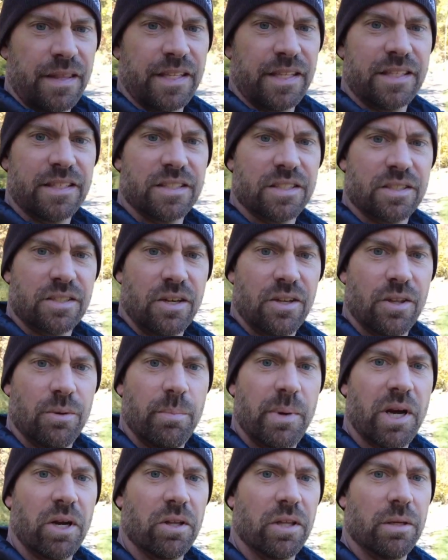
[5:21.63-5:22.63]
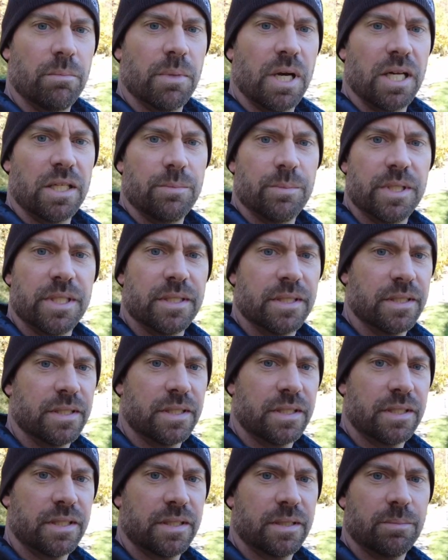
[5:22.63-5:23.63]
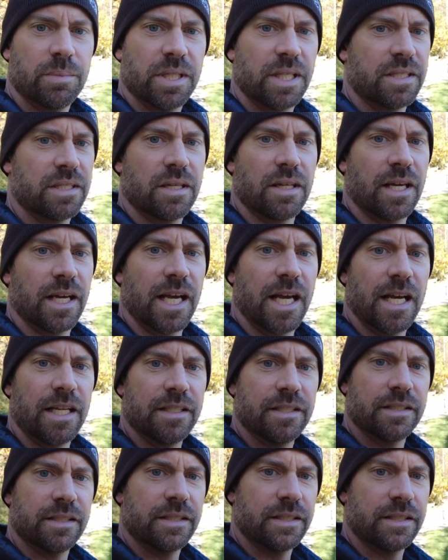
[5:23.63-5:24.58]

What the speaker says: I think this is called the Maryland Monument, but that's all I got.